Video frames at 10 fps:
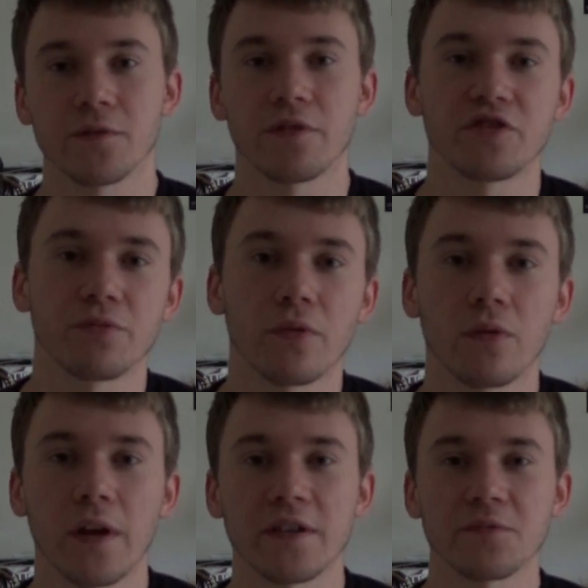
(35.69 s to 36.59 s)

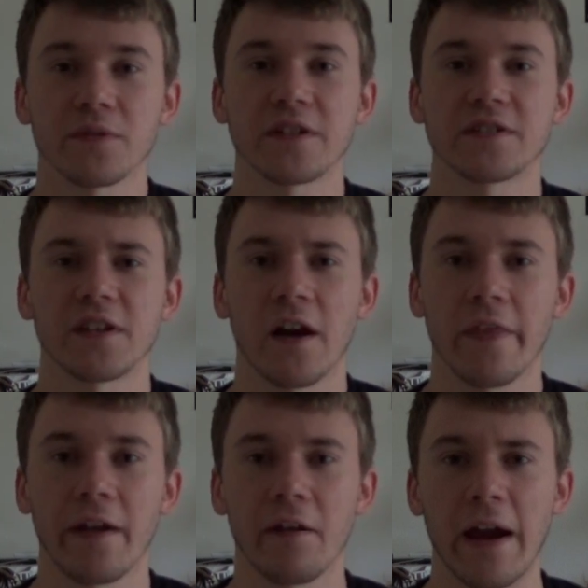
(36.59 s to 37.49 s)
Crunchyroll has released it
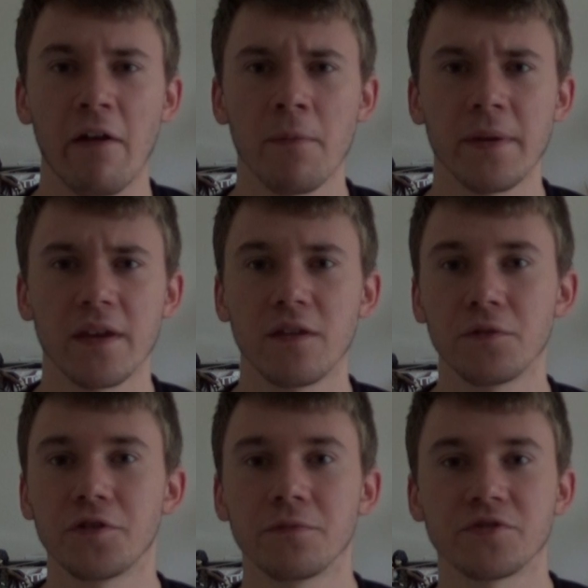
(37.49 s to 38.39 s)
on their Arabic
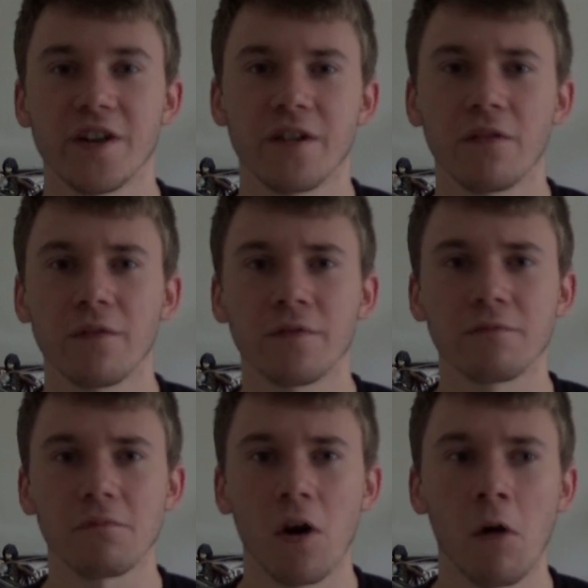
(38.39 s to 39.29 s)
YouTube channel
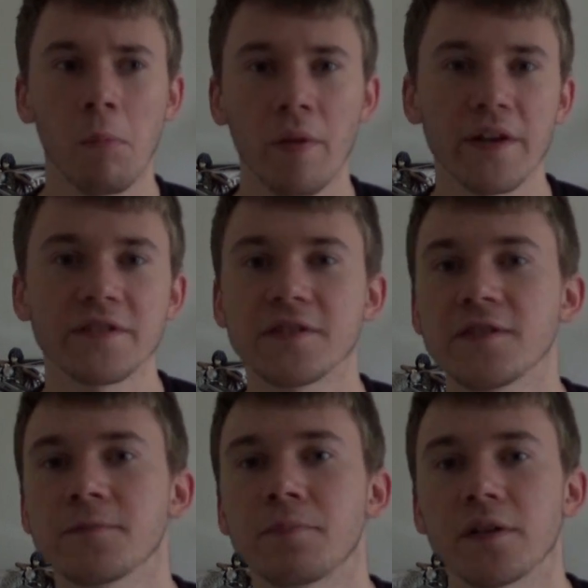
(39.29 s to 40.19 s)
of all
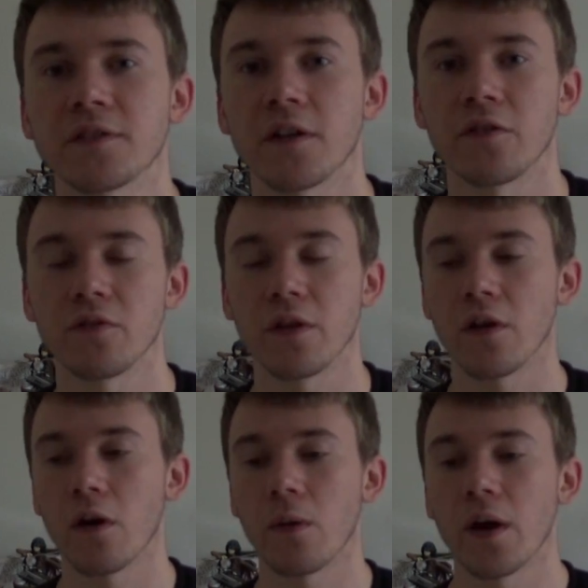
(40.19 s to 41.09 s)
places, but you can
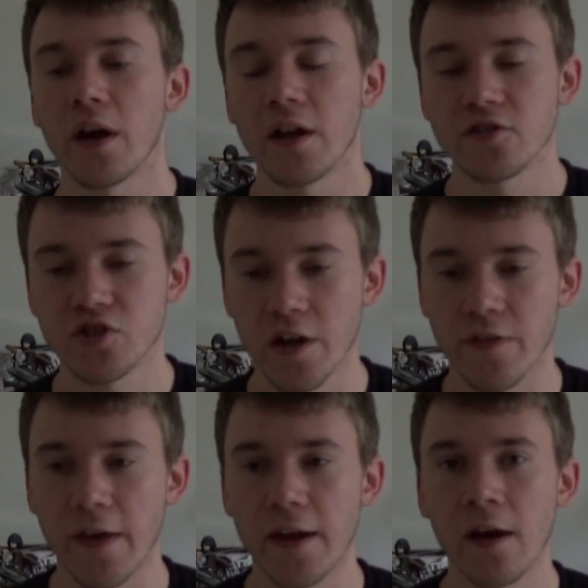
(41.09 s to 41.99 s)
go check
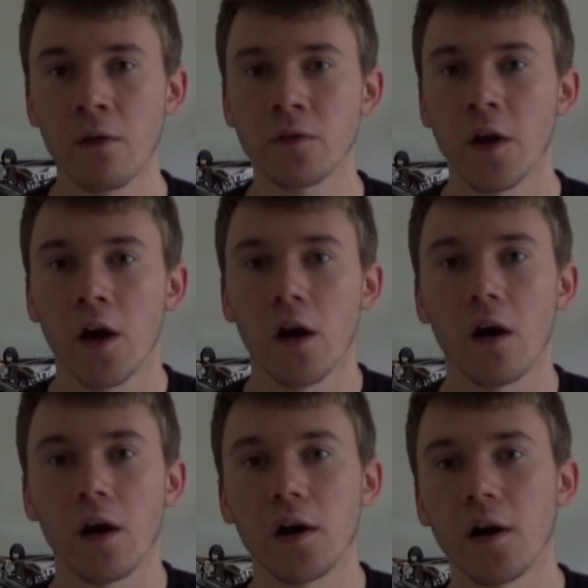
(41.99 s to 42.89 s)
that out.
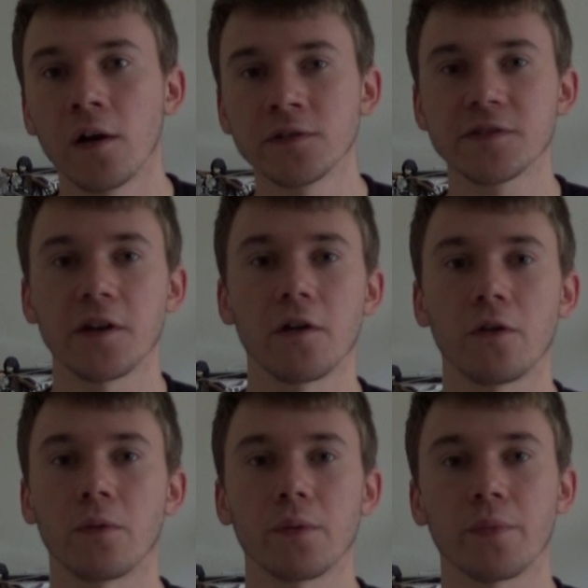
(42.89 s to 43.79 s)

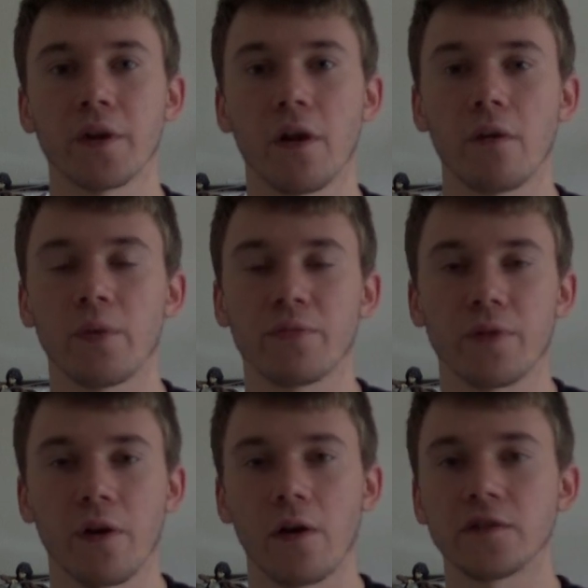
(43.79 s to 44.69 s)
Also, with
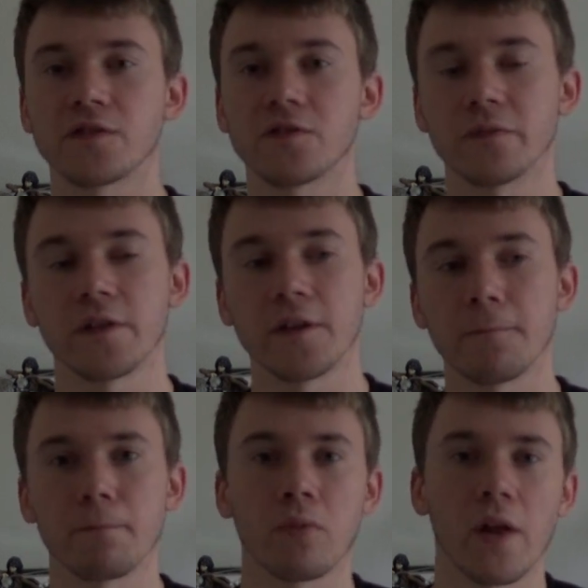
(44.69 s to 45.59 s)
regards to the
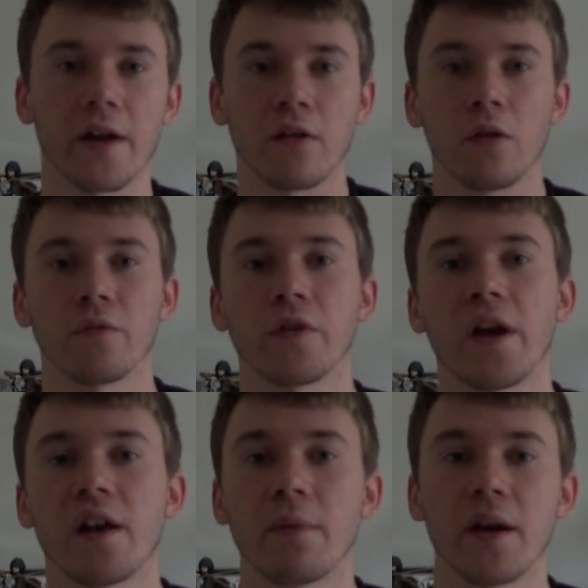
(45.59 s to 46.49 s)
Black Clover
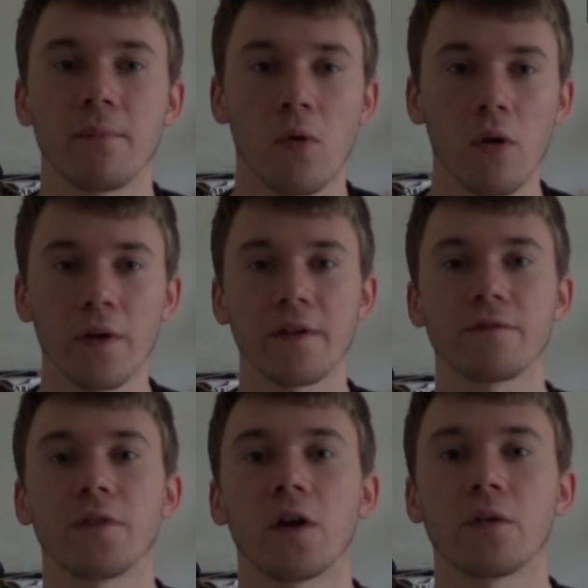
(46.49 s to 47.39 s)
anime, more
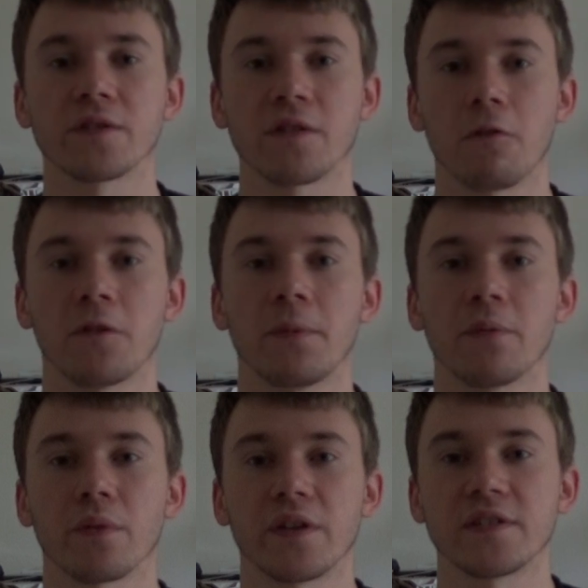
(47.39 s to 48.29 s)
info is going to be
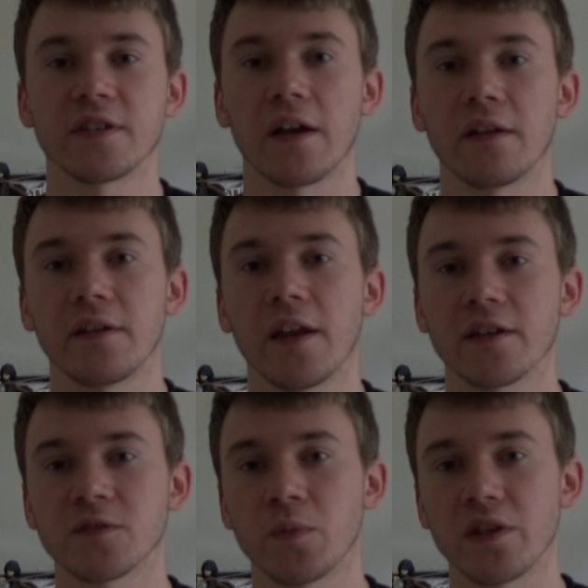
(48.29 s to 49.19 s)
released
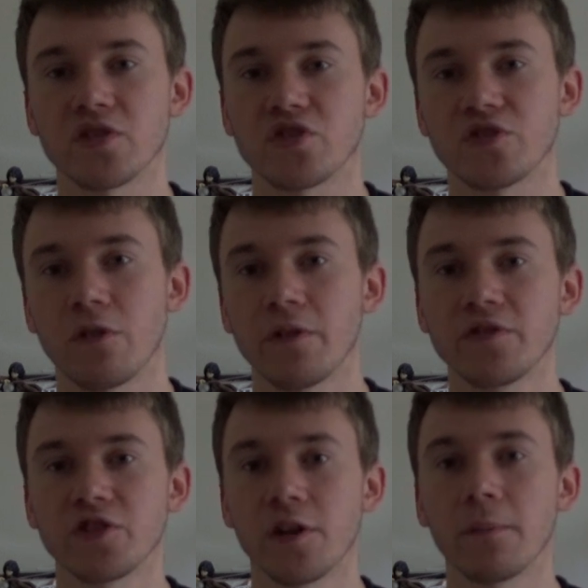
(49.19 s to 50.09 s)
next week's
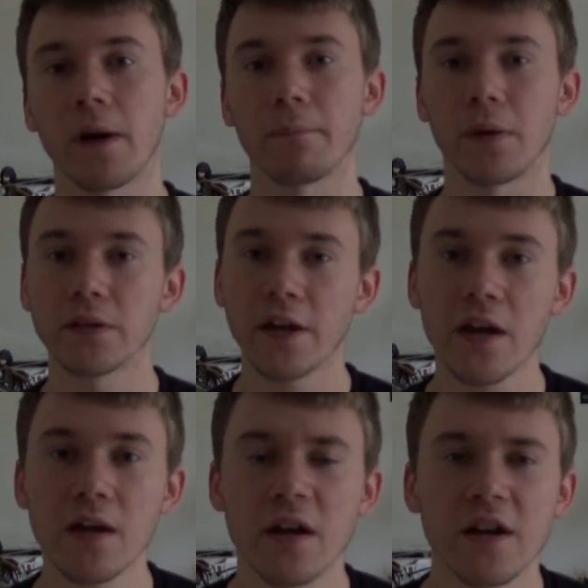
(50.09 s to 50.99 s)
Shonen Jump on
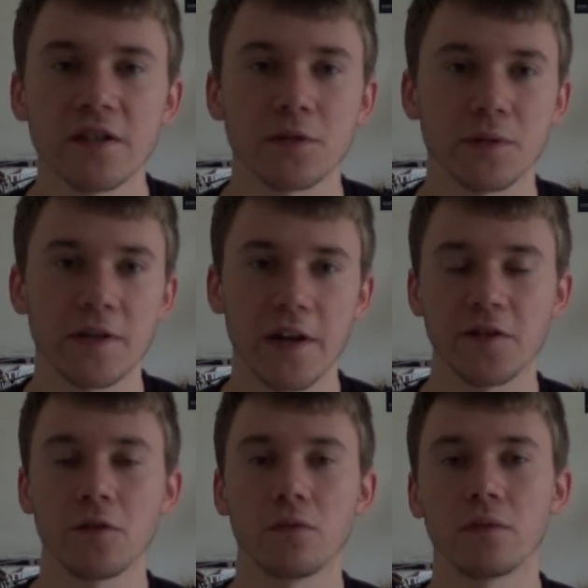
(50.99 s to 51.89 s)
Monday, so stay
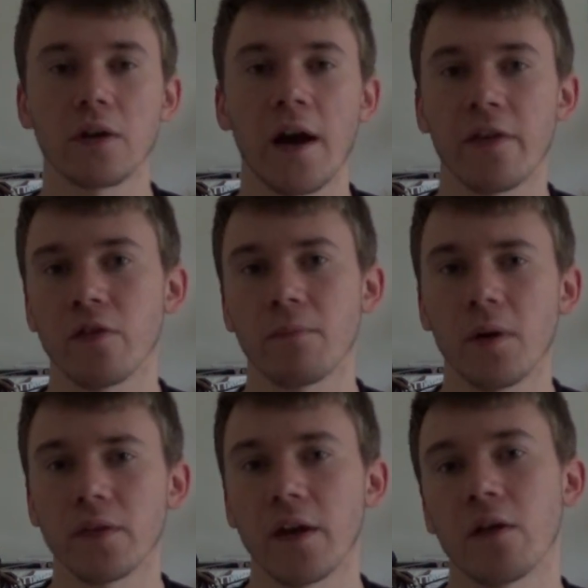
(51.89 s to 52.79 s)
tuned either
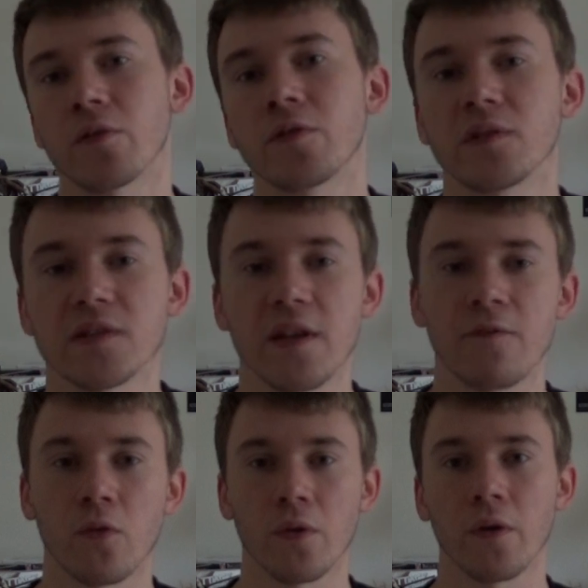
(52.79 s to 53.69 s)
Monday or Tuesday
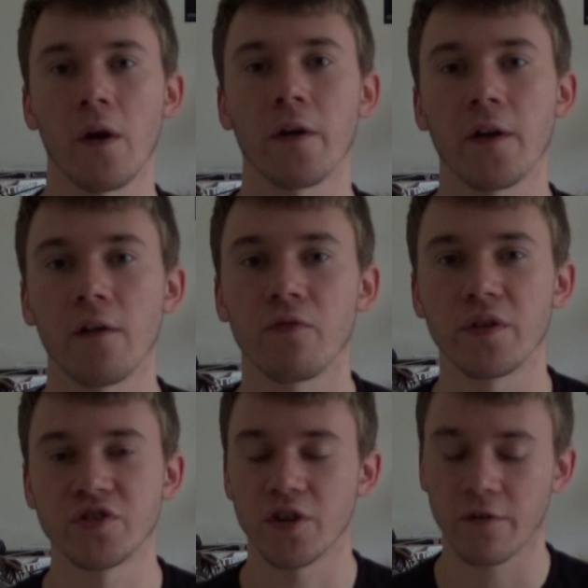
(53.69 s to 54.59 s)
for our
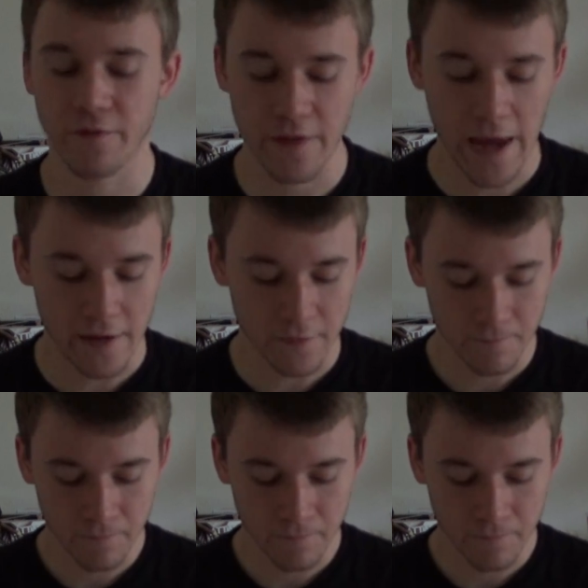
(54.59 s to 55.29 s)
coverage of that.